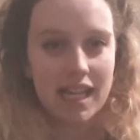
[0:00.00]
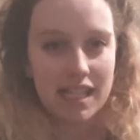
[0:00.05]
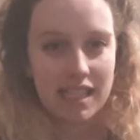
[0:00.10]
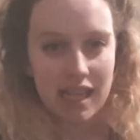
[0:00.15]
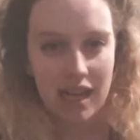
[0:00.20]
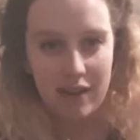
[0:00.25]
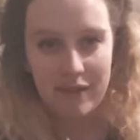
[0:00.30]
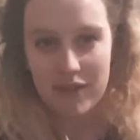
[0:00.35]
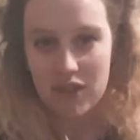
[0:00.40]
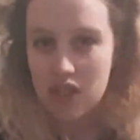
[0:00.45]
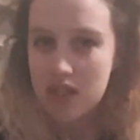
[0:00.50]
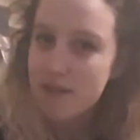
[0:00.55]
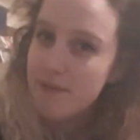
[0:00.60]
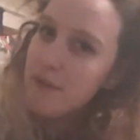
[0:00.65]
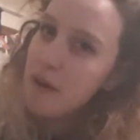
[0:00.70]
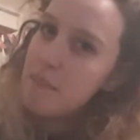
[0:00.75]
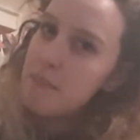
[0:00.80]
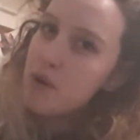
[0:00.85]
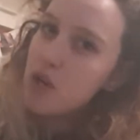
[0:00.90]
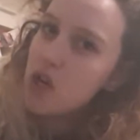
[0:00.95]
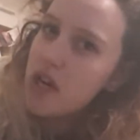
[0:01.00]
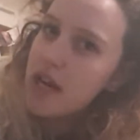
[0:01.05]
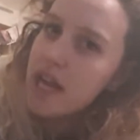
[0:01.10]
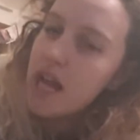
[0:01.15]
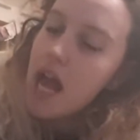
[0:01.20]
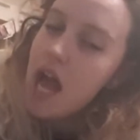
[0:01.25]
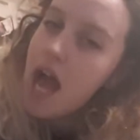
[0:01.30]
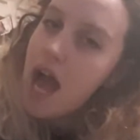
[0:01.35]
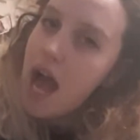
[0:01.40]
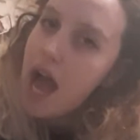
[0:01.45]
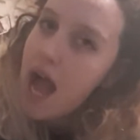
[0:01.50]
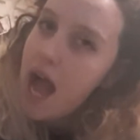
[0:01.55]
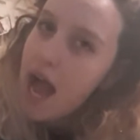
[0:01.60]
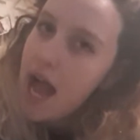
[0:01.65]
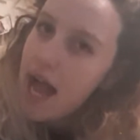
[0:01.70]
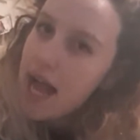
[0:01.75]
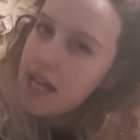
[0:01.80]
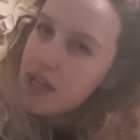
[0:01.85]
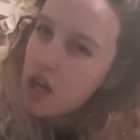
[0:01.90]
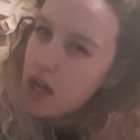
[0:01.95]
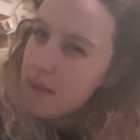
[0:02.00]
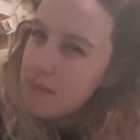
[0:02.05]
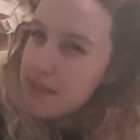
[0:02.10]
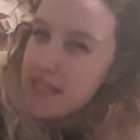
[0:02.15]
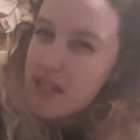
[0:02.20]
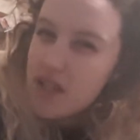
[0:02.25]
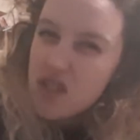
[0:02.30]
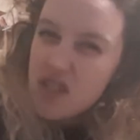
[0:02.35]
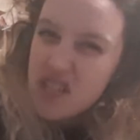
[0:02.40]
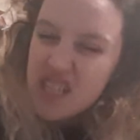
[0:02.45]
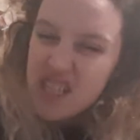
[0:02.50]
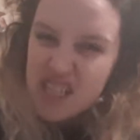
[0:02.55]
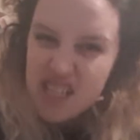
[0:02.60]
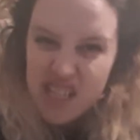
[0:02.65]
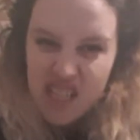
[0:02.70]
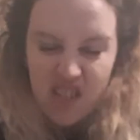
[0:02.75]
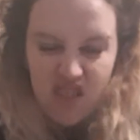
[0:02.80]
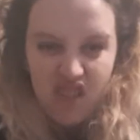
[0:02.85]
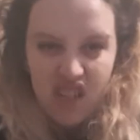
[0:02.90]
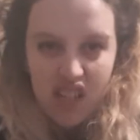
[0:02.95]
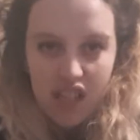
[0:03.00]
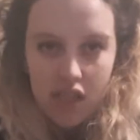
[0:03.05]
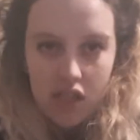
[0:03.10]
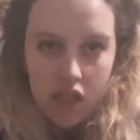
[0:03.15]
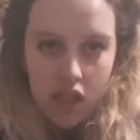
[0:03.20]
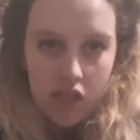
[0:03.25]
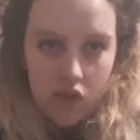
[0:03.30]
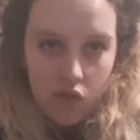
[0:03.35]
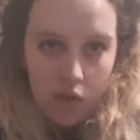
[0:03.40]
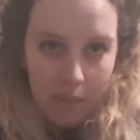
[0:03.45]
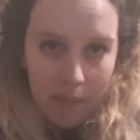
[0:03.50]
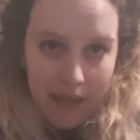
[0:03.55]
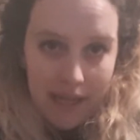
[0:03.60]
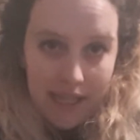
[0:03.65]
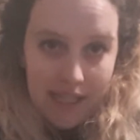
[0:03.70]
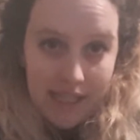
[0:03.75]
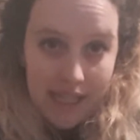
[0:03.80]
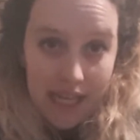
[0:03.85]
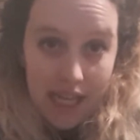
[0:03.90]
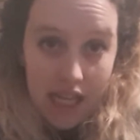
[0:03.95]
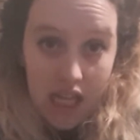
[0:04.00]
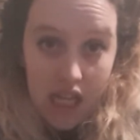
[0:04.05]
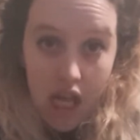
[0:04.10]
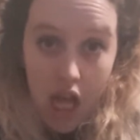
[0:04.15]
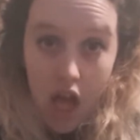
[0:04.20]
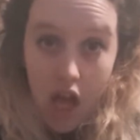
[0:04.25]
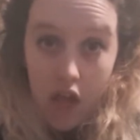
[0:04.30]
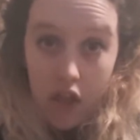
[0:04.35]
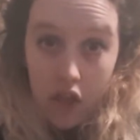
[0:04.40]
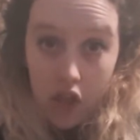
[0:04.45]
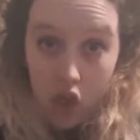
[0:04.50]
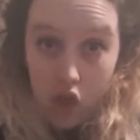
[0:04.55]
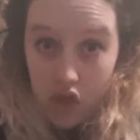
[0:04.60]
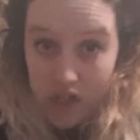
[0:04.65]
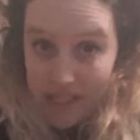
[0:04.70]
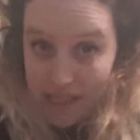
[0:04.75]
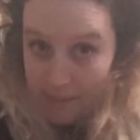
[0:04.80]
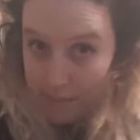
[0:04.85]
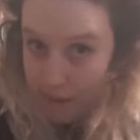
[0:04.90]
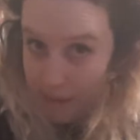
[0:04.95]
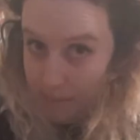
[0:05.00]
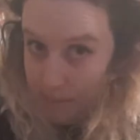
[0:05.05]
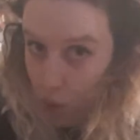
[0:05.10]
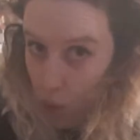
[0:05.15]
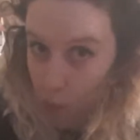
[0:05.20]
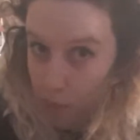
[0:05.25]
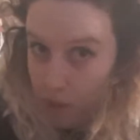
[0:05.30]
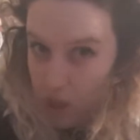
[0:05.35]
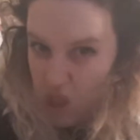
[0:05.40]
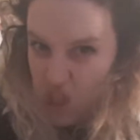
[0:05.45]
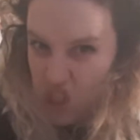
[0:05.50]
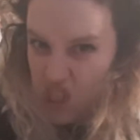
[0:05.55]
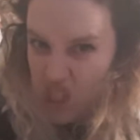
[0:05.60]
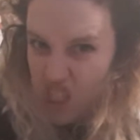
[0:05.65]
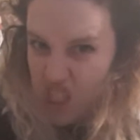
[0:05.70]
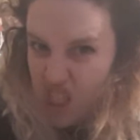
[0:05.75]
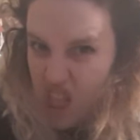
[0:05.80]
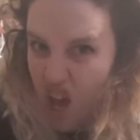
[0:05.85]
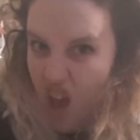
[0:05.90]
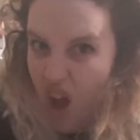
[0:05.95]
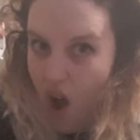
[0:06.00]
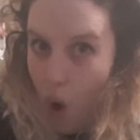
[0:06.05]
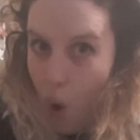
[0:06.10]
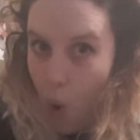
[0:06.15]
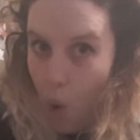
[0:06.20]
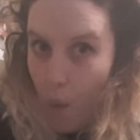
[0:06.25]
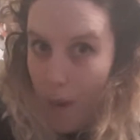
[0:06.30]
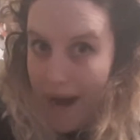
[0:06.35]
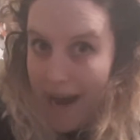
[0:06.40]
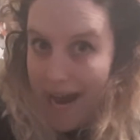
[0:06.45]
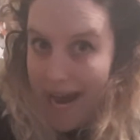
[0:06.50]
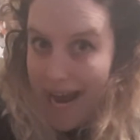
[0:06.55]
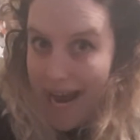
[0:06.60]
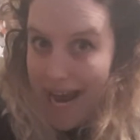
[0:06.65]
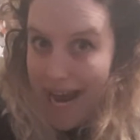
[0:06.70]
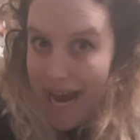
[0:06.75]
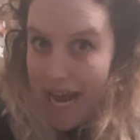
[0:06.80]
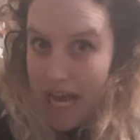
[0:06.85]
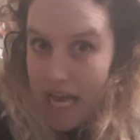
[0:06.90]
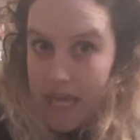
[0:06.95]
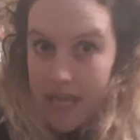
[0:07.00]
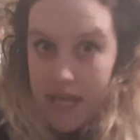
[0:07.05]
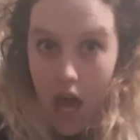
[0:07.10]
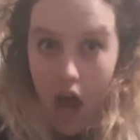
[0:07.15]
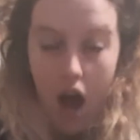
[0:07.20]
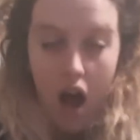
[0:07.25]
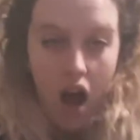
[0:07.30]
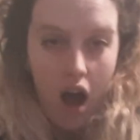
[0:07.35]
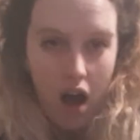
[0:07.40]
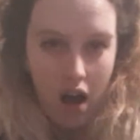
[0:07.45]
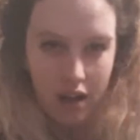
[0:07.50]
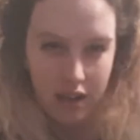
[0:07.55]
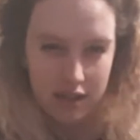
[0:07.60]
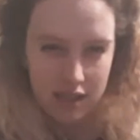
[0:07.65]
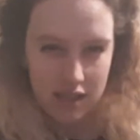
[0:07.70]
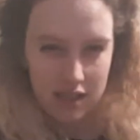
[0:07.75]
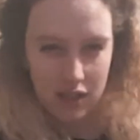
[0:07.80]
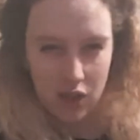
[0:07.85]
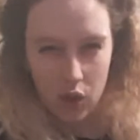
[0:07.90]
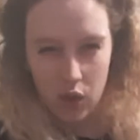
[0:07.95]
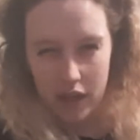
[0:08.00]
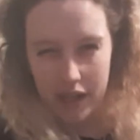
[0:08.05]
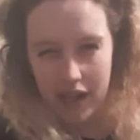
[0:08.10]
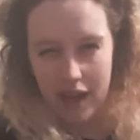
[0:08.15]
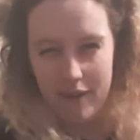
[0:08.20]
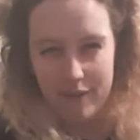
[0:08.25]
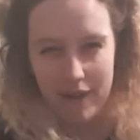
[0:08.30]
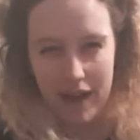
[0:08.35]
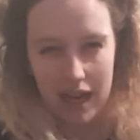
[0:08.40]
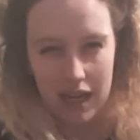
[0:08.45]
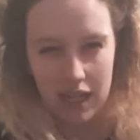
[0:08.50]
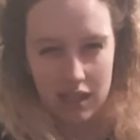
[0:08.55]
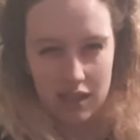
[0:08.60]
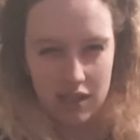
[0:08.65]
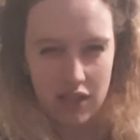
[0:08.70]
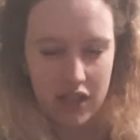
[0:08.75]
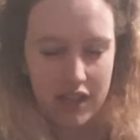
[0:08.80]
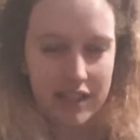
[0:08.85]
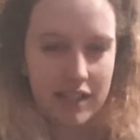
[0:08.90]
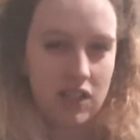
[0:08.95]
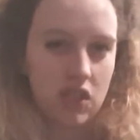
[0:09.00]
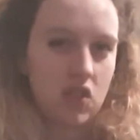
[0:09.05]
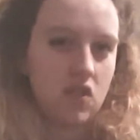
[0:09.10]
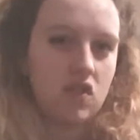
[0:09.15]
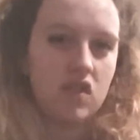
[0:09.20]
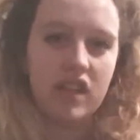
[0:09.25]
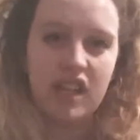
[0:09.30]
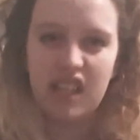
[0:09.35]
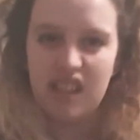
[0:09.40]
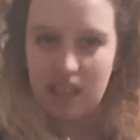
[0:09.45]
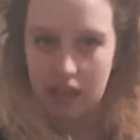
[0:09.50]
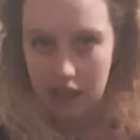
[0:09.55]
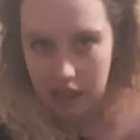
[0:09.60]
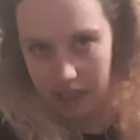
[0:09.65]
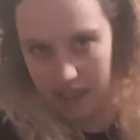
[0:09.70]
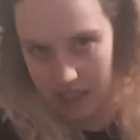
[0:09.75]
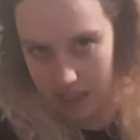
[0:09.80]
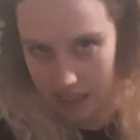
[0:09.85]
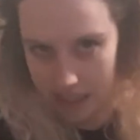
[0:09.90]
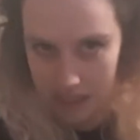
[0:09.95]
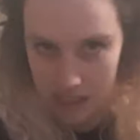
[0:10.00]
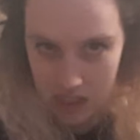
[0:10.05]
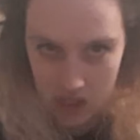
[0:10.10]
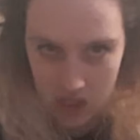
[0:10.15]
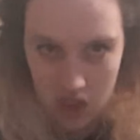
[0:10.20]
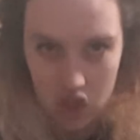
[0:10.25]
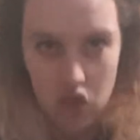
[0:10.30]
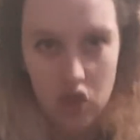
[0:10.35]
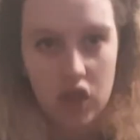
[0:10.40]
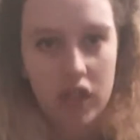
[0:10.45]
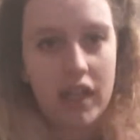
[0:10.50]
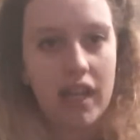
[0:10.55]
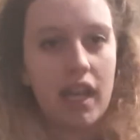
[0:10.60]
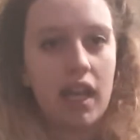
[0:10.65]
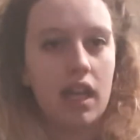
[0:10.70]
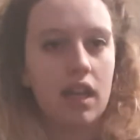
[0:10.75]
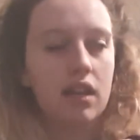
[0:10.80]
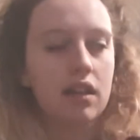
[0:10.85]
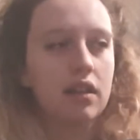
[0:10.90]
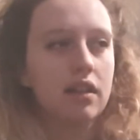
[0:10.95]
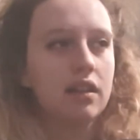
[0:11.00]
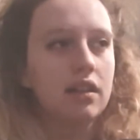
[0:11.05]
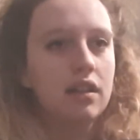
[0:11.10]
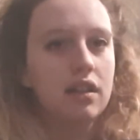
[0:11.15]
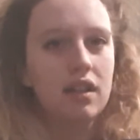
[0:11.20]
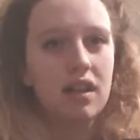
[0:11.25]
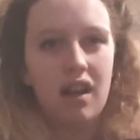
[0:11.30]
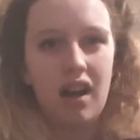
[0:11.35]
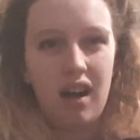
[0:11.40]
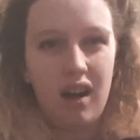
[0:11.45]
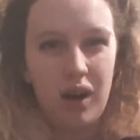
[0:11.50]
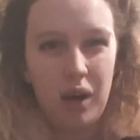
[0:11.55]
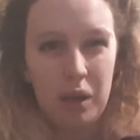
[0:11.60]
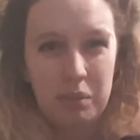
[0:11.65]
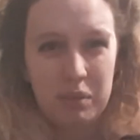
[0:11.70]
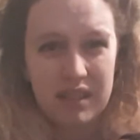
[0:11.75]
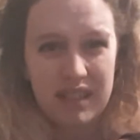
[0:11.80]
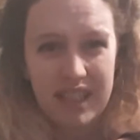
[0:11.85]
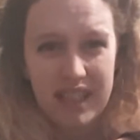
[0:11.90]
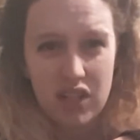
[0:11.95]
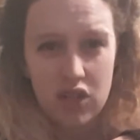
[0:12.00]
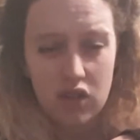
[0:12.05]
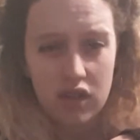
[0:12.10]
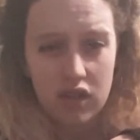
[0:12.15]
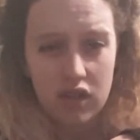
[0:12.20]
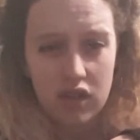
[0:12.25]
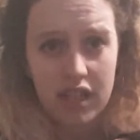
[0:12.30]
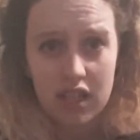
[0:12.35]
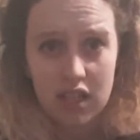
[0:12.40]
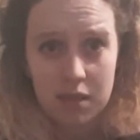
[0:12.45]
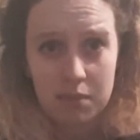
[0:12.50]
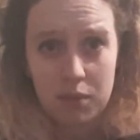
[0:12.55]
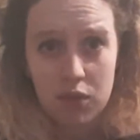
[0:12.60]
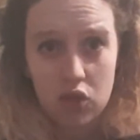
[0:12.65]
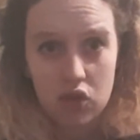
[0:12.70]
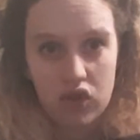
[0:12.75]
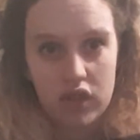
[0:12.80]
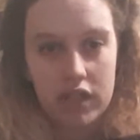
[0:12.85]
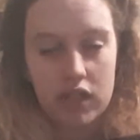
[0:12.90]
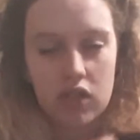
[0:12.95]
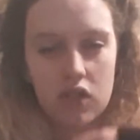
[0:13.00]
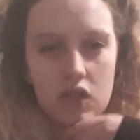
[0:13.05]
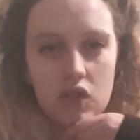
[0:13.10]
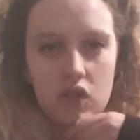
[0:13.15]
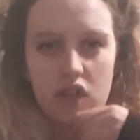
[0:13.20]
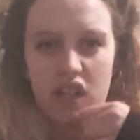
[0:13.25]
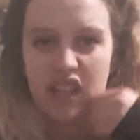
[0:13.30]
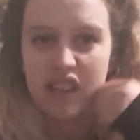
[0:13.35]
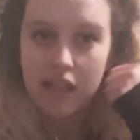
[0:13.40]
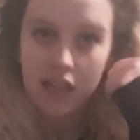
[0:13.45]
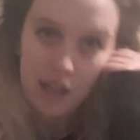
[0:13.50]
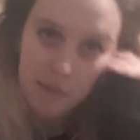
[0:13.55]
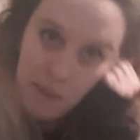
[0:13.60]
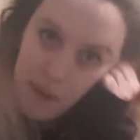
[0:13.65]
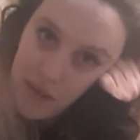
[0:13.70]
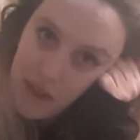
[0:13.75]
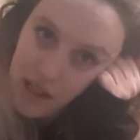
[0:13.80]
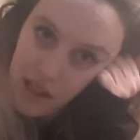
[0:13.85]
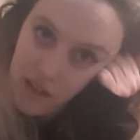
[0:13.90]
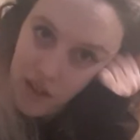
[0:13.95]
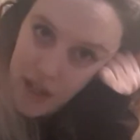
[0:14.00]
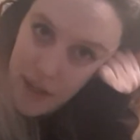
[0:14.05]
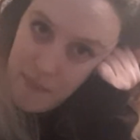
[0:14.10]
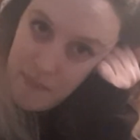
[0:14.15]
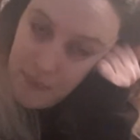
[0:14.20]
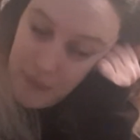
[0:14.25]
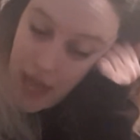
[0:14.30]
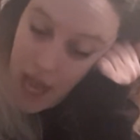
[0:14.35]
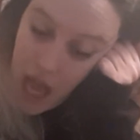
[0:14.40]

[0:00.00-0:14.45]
It's now officially February, and I'm seriously considering just replacing the Christmas baubles with hearts and calling it a Valentine's tree and then an Easter tree and a Arbor Day tree. I could just put trees on the tree, that could be a thing, right?